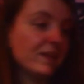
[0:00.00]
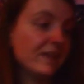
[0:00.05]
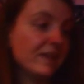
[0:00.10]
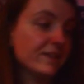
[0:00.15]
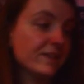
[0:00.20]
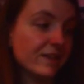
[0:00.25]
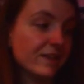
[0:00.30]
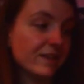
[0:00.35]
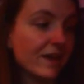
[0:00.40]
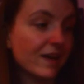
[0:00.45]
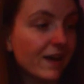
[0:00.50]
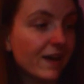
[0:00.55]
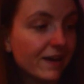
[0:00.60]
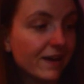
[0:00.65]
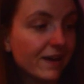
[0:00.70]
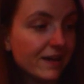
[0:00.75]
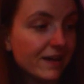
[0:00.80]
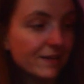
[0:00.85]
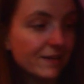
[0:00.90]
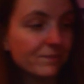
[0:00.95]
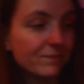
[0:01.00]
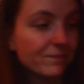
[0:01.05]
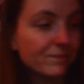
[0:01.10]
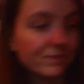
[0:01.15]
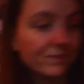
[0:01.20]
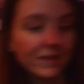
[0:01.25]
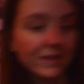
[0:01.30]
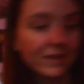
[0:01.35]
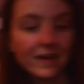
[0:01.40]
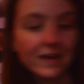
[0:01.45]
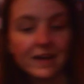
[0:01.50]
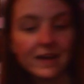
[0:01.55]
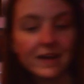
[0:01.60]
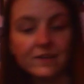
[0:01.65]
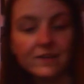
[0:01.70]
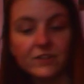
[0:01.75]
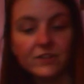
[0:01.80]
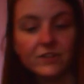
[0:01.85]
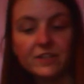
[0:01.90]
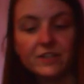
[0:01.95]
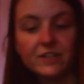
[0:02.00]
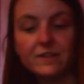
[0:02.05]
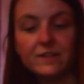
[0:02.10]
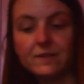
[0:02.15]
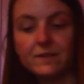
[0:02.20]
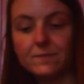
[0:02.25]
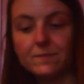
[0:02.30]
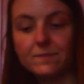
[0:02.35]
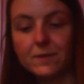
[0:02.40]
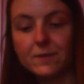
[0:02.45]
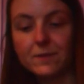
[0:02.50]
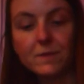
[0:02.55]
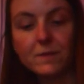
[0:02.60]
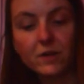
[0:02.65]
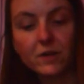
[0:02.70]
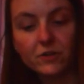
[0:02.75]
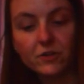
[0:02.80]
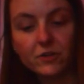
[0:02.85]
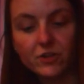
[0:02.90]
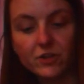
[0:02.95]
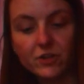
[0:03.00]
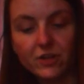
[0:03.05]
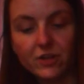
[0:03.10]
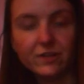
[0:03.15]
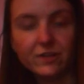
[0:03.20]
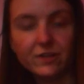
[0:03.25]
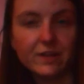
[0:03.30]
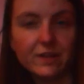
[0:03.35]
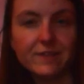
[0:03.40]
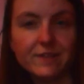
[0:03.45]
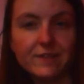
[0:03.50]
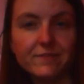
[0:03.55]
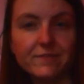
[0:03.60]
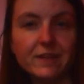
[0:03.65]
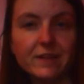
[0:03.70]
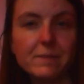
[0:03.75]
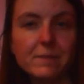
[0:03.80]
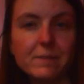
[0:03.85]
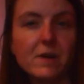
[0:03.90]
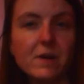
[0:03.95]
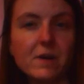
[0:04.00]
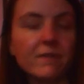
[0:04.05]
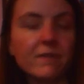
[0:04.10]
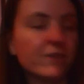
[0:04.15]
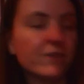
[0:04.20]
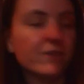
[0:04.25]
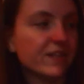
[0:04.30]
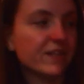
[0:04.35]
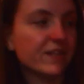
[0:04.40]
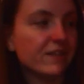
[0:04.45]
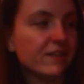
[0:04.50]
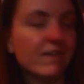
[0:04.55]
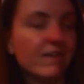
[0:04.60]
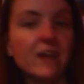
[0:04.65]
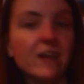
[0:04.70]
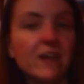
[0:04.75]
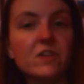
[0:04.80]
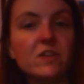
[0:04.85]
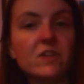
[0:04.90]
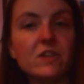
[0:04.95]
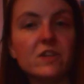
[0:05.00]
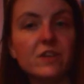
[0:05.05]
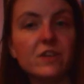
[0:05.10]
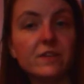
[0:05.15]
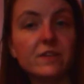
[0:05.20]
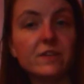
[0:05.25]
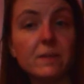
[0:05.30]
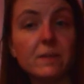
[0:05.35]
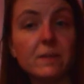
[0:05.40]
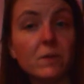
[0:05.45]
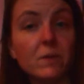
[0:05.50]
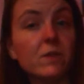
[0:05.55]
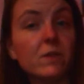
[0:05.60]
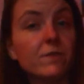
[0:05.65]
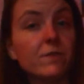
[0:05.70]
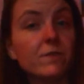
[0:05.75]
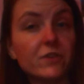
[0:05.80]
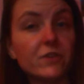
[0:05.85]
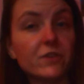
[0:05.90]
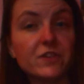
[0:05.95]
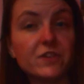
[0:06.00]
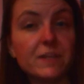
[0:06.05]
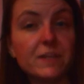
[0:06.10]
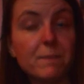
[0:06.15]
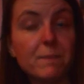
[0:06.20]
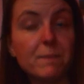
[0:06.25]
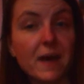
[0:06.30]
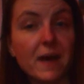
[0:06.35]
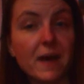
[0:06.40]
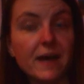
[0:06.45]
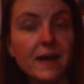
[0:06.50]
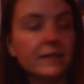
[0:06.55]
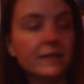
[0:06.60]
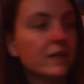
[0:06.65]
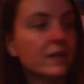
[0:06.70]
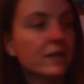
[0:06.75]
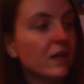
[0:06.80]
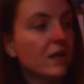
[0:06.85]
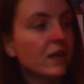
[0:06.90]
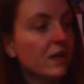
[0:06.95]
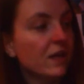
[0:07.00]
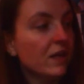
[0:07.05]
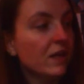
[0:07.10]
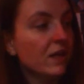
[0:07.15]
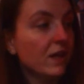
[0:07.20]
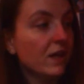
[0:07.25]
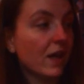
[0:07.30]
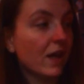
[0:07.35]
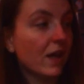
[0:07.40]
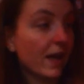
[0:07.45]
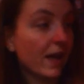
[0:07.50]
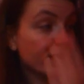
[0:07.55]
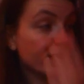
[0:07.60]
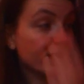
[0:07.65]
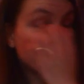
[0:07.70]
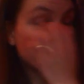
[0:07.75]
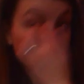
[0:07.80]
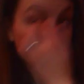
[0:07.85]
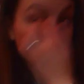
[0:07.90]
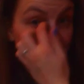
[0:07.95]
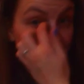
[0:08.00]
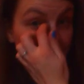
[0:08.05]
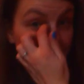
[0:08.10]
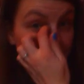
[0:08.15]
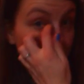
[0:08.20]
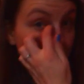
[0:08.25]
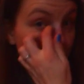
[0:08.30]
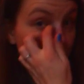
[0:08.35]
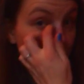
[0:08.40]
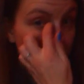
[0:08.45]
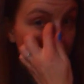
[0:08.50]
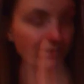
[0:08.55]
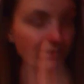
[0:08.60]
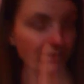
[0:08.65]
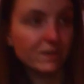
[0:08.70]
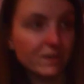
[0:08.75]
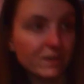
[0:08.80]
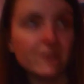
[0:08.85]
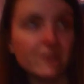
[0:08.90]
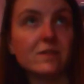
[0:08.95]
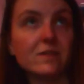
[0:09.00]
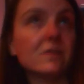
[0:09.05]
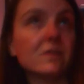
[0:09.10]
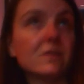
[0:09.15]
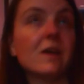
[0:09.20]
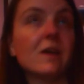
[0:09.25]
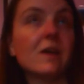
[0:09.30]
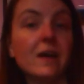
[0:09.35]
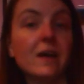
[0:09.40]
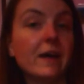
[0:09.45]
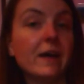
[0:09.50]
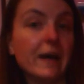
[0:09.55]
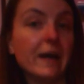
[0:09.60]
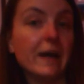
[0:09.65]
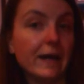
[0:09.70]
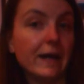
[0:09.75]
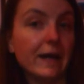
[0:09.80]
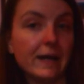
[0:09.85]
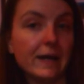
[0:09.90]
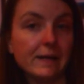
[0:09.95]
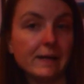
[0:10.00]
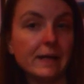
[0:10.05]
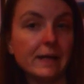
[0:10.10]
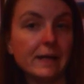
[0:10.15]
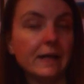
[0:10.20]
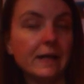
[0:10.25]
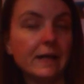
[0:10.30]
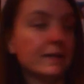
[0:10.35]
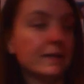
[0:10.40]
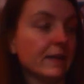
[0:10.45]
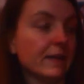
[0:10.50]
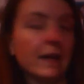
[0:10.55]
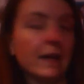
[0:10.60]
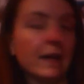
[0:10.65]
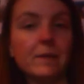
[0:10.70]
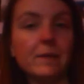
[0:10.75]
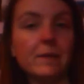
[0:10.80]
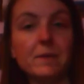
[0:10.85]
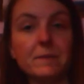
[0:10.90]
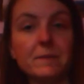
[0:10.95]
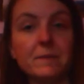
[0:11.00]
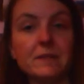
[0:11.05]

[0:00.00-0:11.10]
next item I have now, Primark are doing like part of their Disney range. They do is Team Good versus Team Bad, and I'm obviously Team Good because I like to think I'd be